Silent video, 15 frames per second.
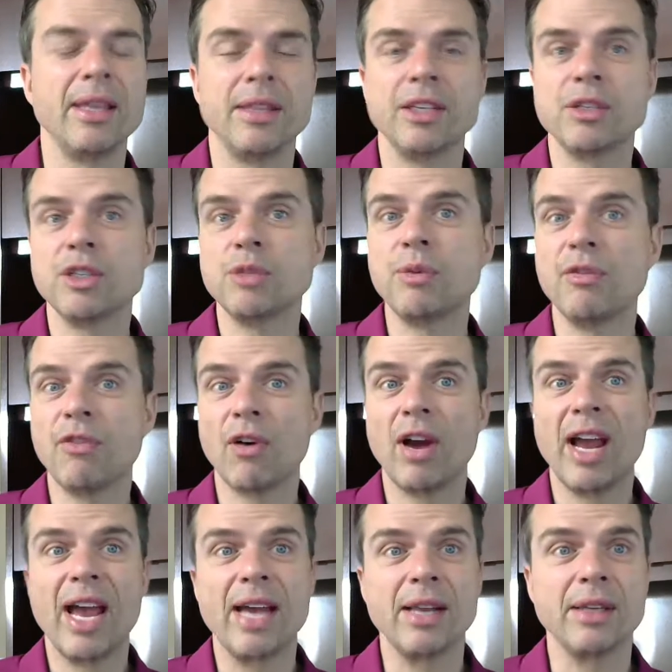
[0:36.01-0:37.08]
This is before I
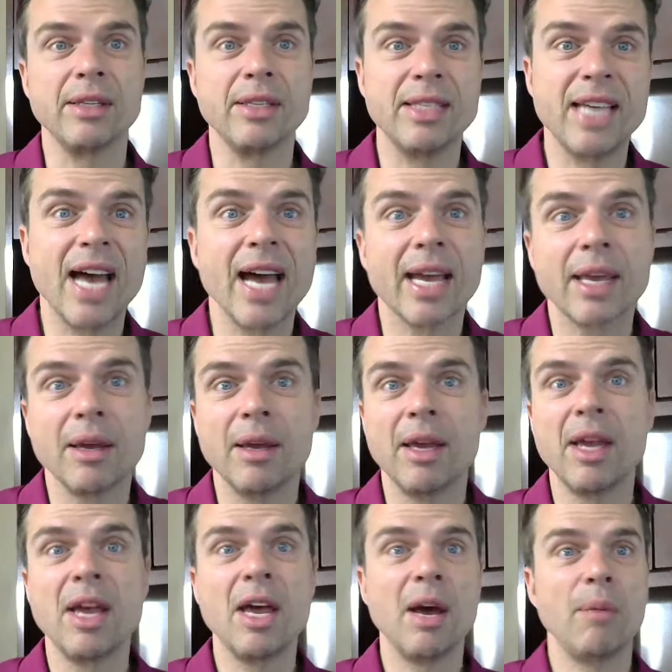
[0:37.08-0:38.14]
had a deck,
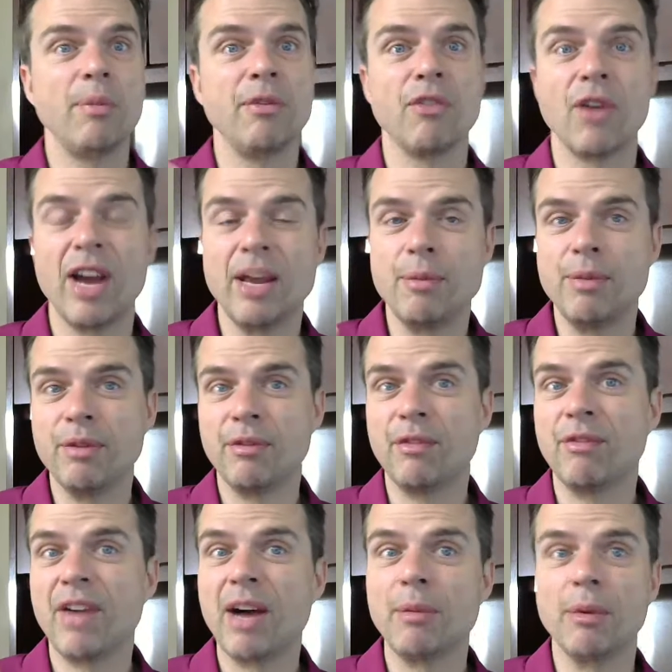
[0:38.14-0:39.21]
before I had
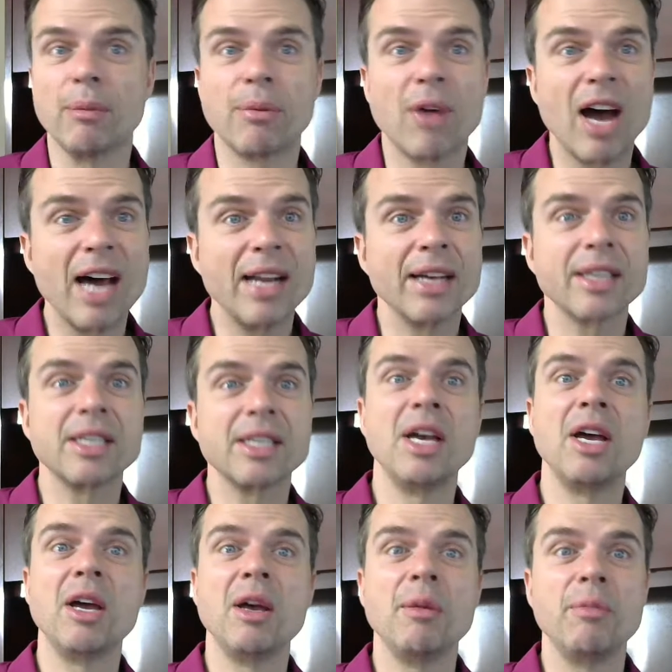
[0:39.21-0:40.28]
minimum viable product,
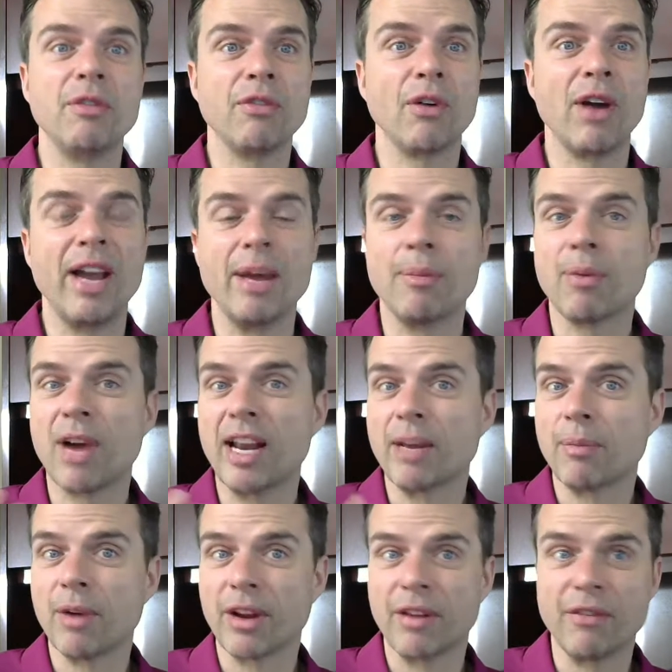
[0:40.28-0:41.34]
before I had product
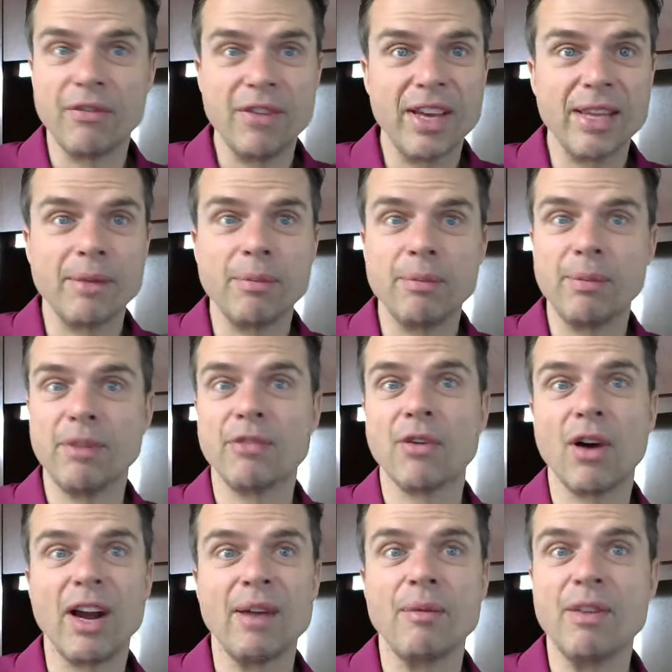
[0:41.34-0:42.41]
market fit,
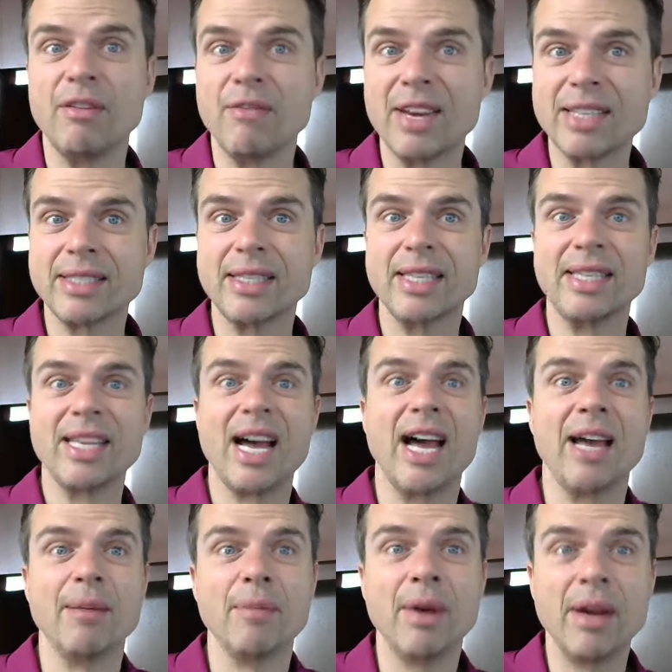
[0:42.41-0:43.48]
before I invested a
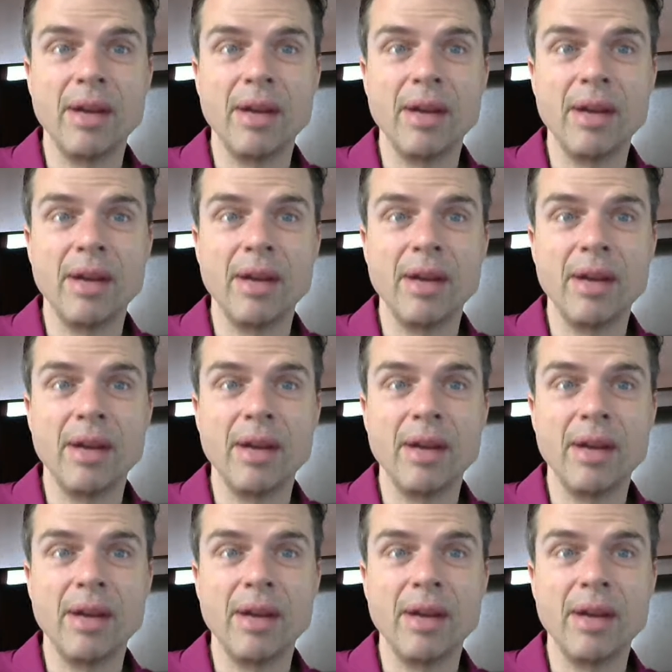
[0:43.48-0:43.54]
dime.